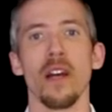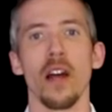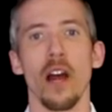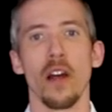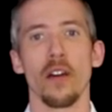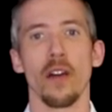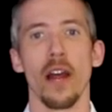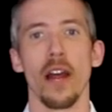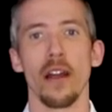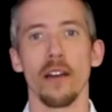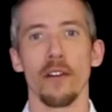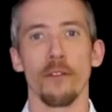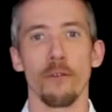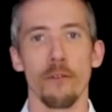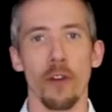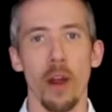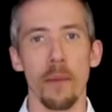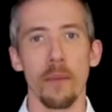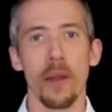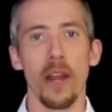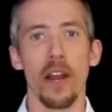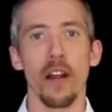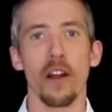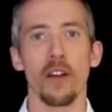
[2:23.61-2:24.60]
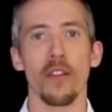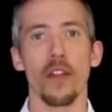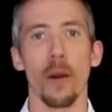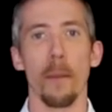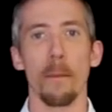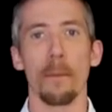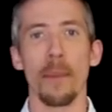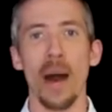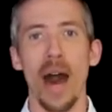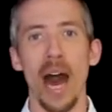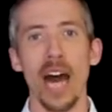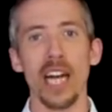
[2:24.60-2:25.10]
All right, from here, the
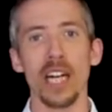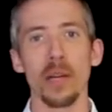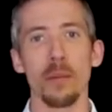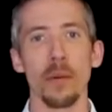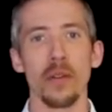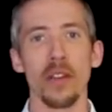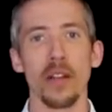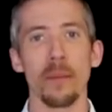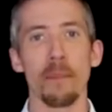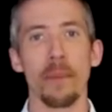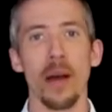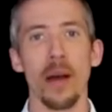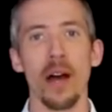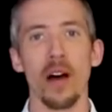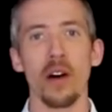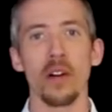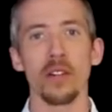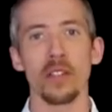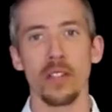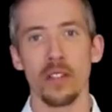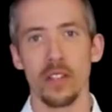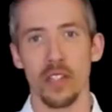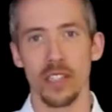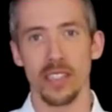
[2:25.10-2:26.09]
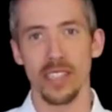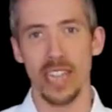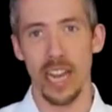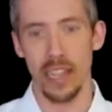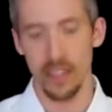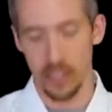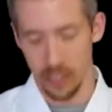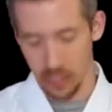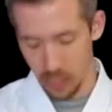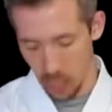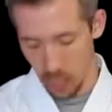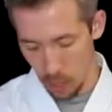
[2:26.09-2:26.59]
bottom of the belt, the
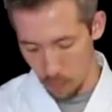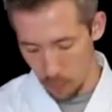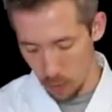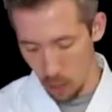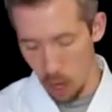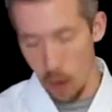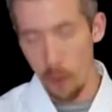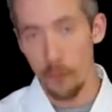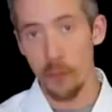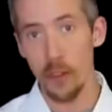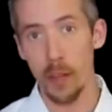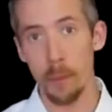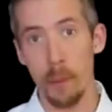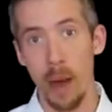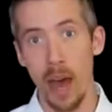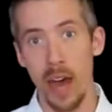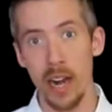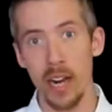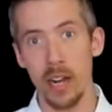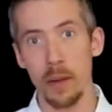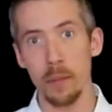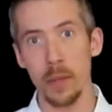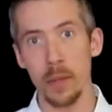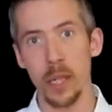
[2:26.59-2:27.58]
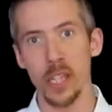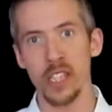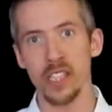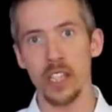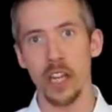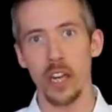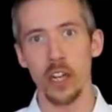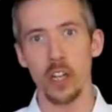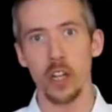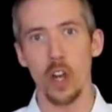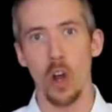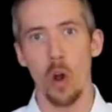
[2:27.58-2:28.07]
side that's coming off the bottom, is
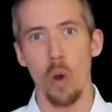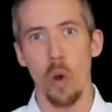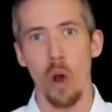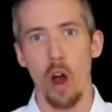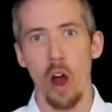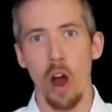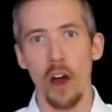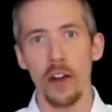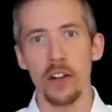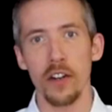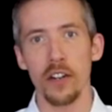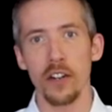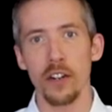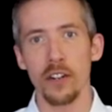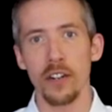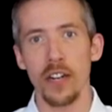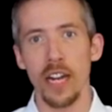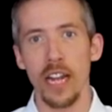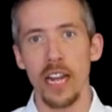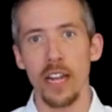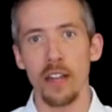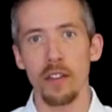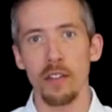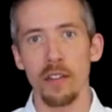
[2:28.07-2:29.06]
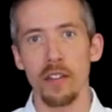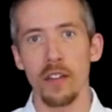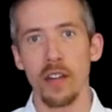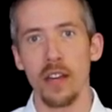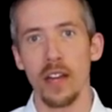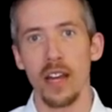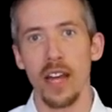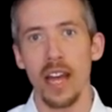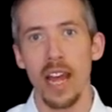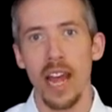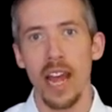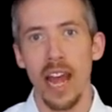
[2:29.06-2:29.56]
gonna go underneath
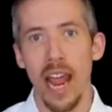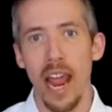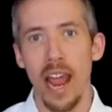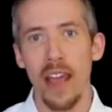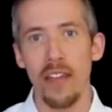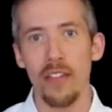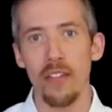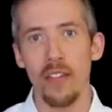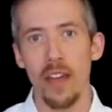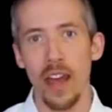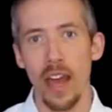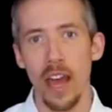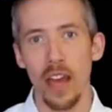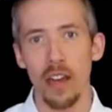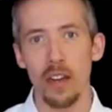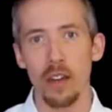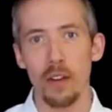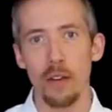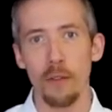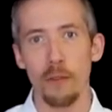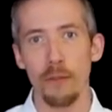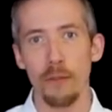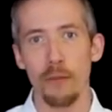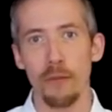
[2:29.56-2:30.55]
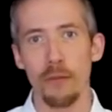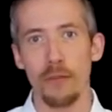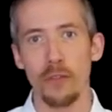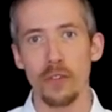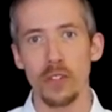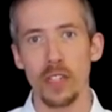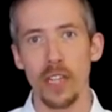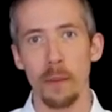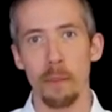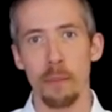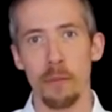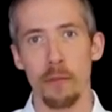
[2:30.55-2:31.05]
and then
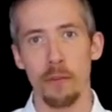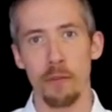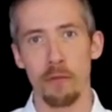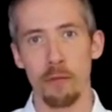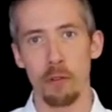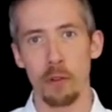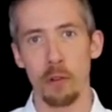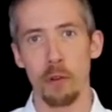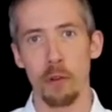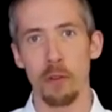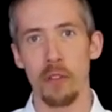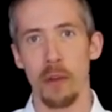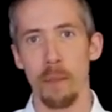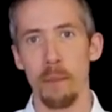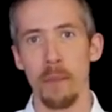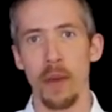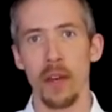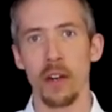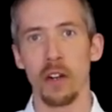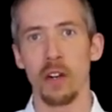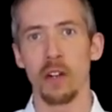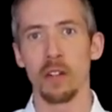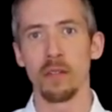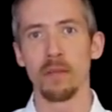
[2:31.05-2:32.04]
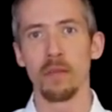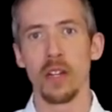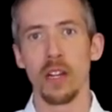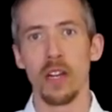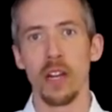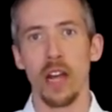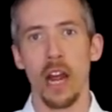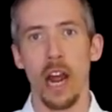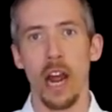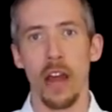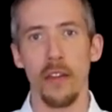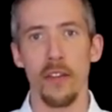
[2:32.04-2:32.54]
flip through the middle,
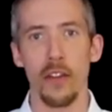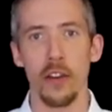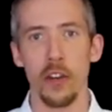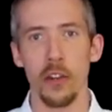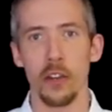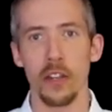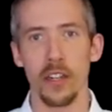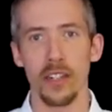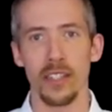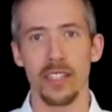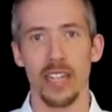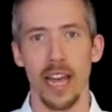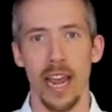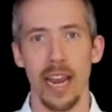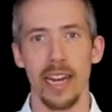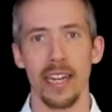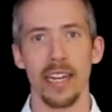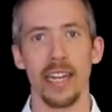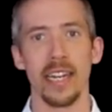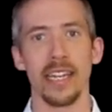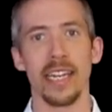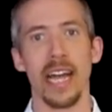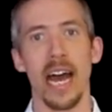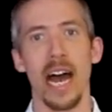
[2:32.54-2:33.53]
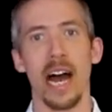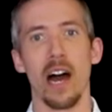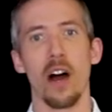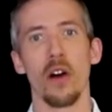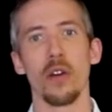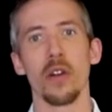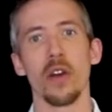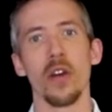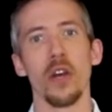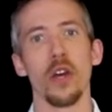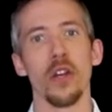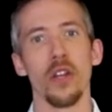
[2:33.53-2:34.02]
and then you can tighten it
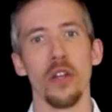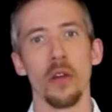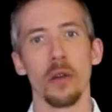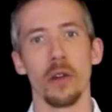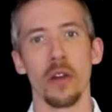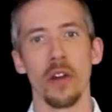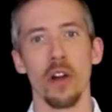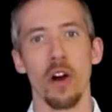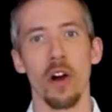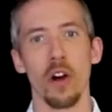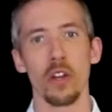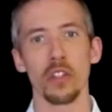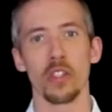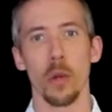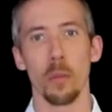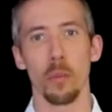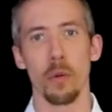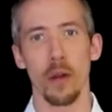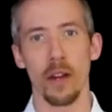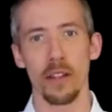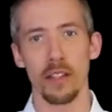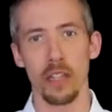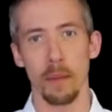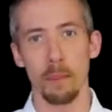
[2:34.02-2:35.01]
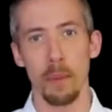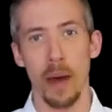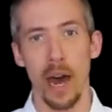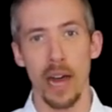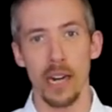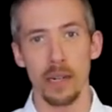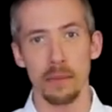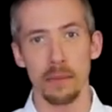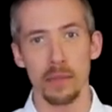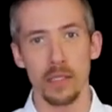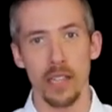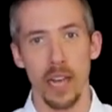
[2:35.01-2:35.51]
down. You can also bring the
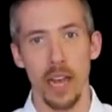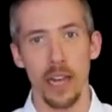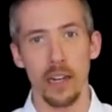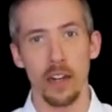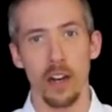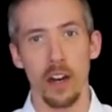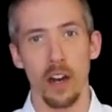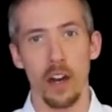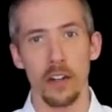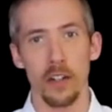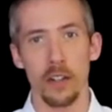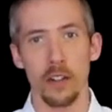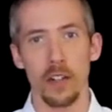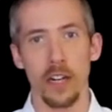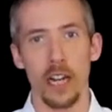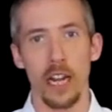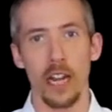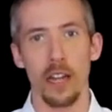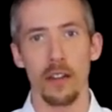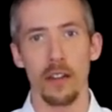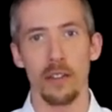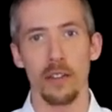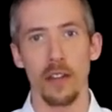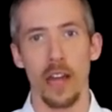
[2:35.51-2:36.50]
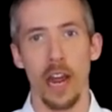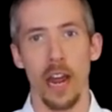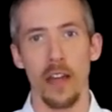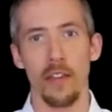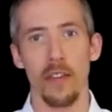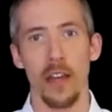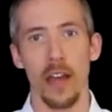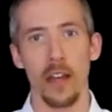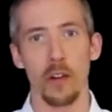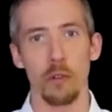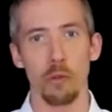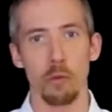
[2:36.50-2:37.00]
bottom side underneath
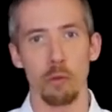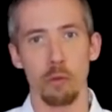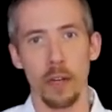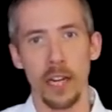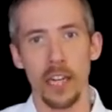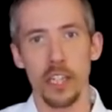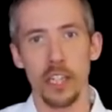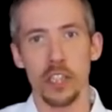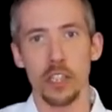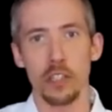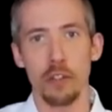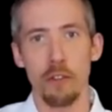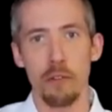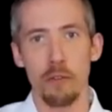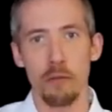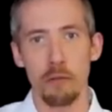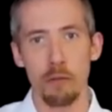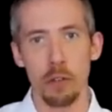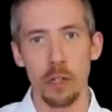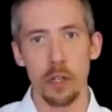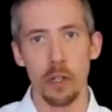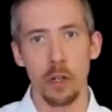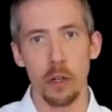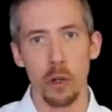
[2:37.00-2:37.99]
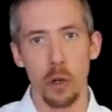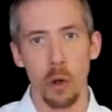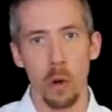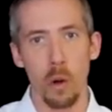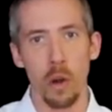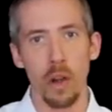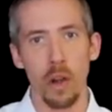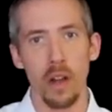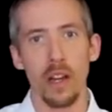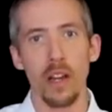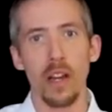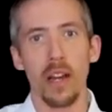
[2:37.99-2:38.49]
and then reach
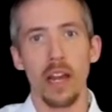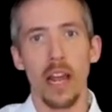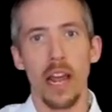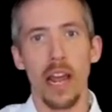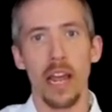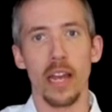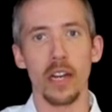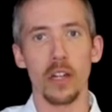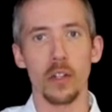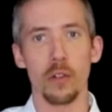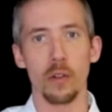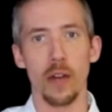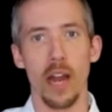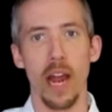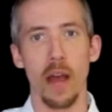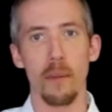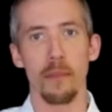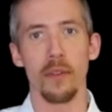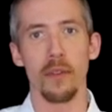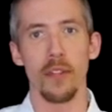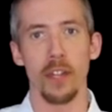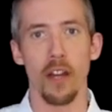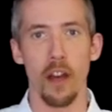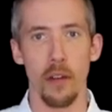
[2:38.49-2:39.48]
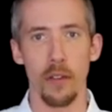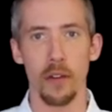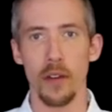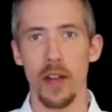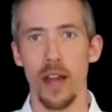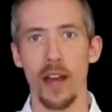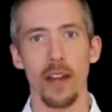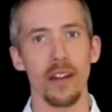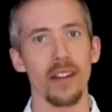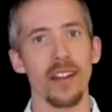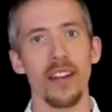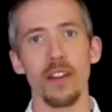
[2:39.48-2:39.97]
through and grab the other
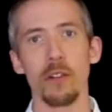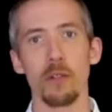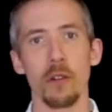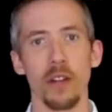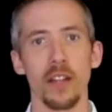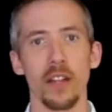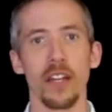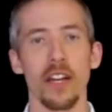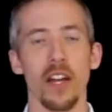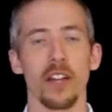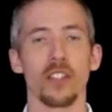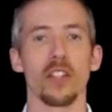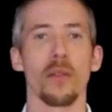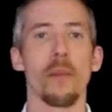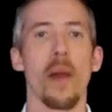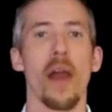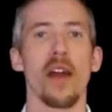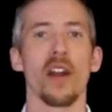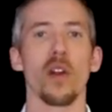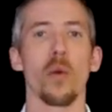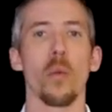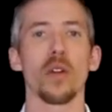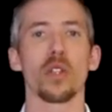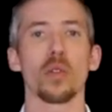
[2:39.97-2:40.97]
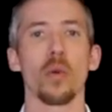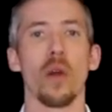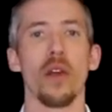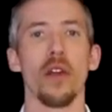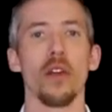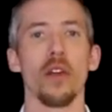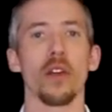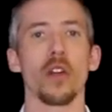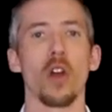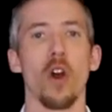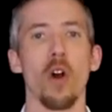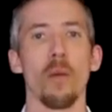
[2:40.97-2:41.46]
end. It really doesn't matter which way
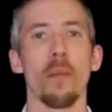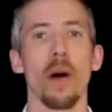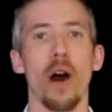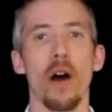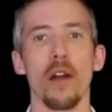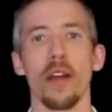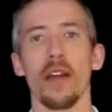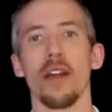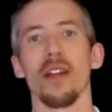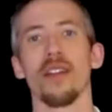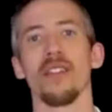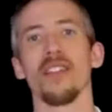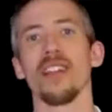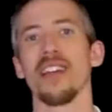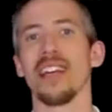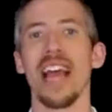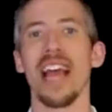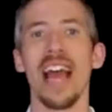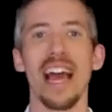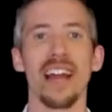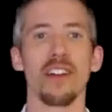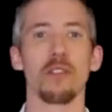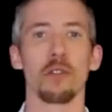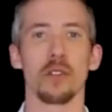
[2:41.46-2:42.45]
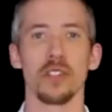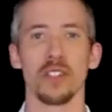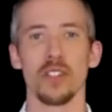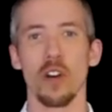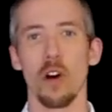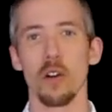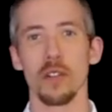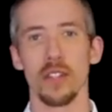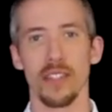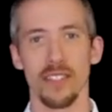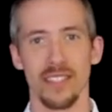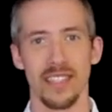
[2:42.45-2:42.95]
you go about it. The end
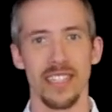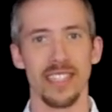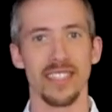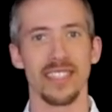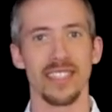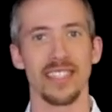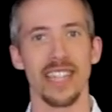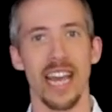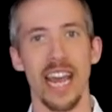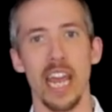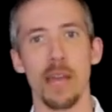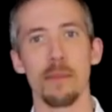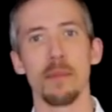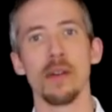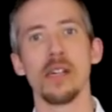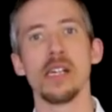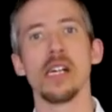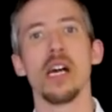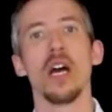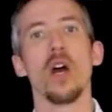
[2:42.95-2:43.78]
result is the same.